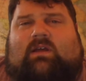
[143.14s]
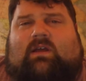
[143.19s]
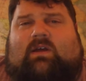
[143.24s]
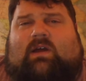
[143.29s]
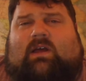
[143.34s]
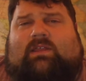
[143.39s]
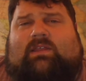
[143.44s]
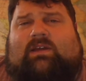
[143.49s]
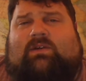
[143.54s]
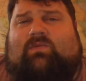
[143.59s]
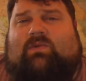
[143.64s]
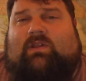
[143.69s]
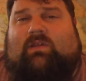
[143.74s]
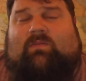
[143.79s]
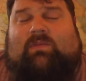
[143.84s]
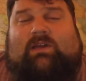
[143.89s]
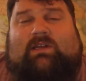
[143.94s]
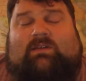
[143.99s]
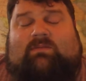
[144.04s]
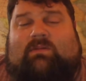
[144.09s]
I think one of the
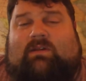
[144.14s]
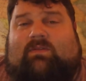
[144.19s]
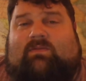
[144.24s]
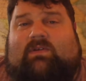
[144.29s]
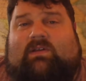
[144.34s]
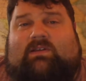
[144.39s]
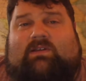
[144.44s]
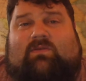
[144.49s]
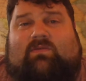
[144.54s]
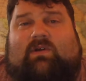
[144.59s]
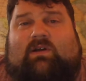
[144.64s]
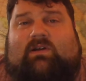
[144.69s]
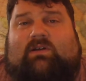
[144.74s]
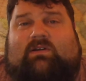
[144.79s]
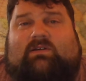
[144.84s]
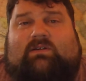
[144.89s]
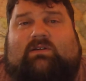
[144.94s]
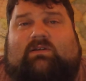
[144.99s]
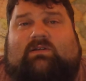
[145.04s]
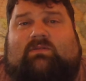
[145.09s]
biggest benefits of
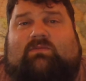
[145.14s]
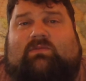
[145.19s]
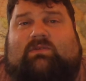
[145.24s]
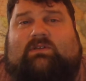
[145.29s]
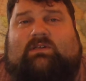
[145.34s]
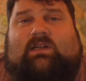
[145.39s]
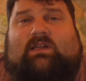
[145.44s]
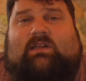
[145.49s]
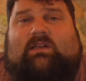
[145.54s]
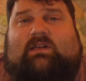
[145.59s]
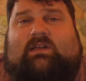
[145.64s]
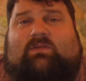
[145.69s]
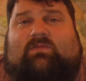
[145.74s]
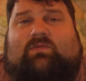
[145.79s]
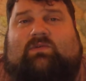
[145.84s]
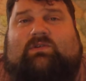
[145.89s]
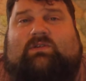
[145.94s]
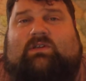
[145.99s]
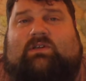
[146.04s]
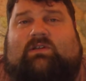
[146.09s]
Rutgers was that it
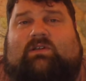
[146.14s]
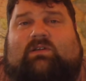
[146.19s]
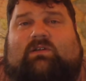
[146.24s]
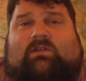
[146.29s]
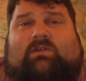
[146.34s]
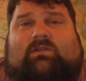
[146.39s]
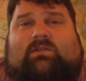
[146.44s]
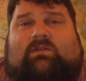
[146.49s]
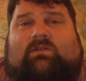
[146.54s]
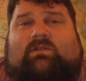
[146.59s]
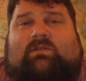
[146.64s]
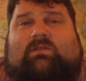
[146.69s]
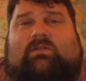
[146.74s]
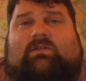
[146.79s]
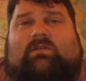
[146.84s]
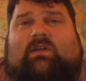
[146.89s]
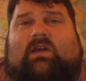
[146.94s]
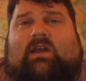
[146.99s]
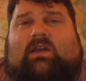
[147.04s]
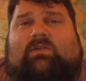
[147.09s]
wasn't the
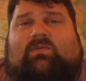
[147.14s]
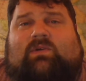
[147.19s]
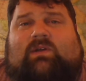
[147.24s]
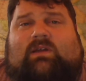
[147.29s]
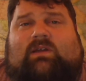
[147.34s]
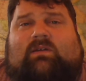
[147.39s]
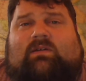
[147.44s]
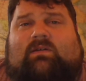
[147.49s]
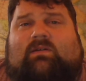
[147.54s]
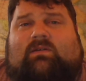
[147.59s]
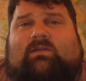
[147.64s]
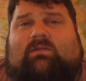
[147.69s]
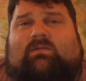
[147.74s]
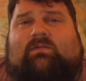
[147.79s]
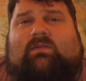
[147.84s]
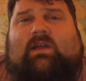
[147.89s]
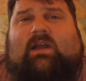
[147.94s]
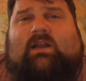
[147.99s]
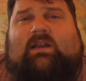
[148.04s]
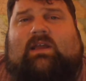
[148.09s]
9 week,
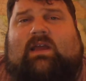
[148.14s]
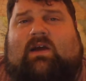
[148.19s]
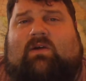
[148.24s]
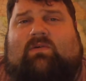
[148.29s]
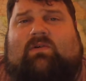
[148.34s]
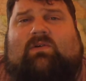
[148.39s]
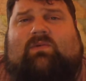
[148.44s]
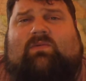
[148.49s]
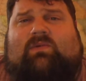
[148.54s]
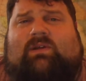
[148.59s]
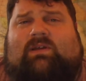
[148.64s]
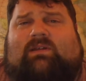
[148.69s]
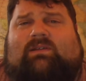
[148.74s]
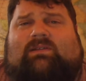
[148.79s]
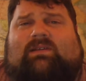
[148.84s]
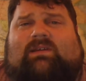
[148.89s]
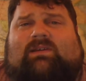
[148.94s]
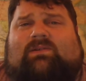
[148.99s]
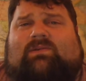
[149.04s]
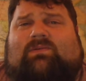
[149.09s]
90-hour a week
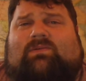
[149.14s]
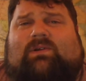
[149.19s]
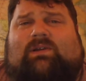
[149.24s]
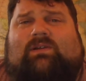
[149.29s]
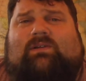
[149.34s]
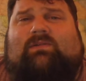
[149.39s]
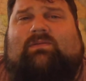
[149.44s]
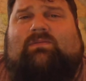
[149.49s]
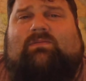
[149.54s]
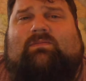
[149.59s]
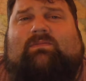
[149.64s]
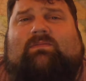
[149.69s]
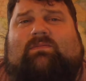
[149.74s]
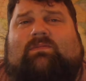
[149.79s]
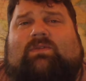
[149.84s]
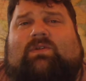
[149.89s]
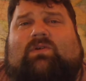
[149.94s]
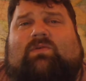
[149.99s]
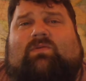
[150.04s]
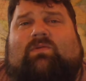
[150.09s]
deal where you
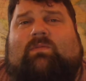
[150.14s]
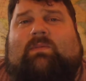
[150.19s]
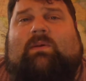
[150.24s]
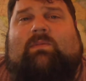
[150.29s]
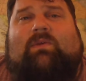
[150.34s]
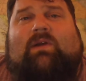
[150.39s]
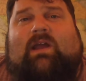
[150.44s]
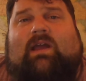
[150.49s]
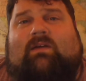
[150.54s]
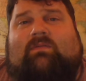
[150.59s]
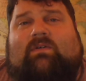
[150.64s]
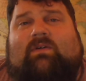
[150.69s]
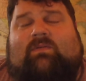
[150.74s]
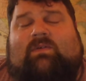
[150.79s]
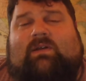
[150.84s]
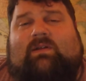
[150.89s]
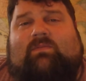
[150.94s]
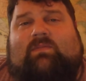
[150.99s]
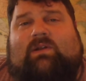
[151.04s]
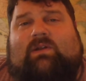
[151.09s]
don't remember half of
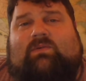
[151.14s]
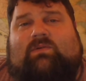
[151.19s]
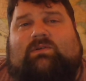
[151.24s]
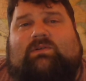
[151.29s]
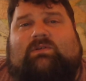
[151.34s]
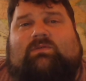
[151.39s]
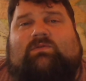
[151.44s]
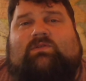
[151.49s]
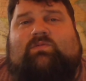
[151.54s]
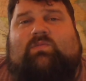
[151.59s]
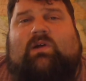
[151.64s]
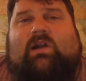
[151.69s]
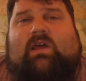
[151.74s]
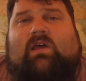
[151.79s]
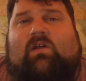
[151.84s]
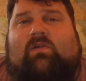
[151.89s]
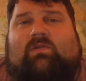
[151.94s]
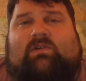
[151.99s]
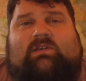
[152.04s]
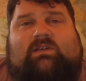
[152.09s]
it, but it was spread
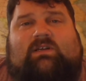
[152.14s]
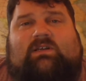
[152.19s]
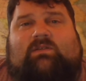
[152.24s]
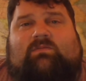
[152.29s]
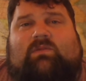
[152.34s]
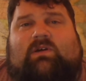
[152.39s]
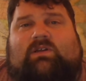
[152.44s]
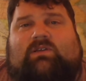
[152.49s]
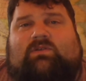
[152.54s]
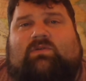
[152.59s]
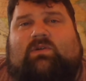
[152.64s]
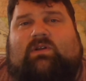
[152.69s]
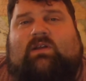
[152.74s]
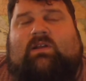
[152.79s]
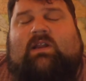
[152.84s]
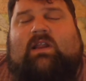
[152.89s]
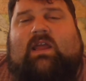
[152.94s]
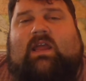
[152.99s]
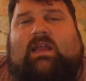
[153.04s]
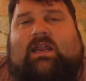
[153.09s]
out over 6 months, so
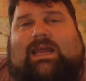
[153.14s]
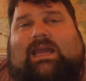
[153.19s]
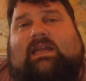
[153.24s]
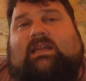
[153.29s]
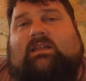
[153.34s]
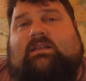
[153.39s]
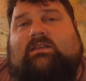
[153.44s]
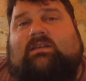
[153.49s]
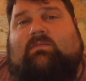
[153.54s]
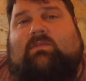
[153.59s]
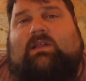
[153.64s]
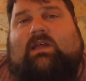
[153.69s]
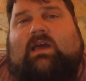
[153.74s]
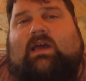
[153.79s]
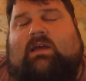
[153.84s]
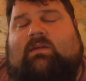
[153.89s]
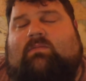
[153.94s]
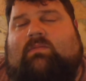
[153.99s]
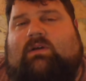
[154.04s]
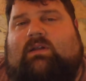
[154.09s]
it aided some of
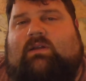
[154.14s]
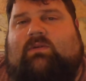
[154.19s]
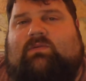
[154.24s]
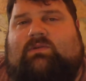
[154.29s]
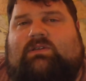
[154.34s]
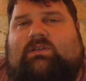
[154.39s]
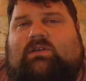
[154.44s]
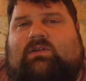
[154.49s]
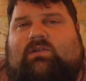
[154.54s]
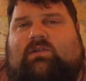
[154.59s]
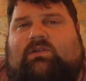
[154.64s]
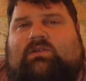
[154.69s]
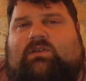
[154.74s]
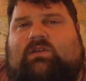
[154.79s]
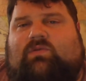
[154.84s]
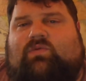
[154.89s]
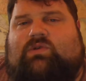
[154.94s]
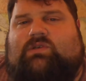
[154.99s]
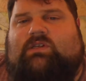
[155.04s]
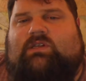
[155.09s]
that. But it
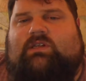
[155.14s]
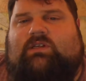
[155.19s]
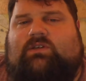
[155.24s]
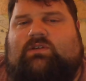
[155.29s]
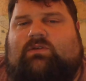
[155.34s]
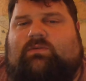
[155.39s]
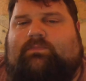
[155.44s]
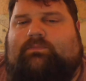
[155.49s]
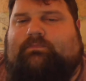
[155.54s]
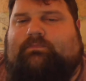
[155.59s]
still was an issue.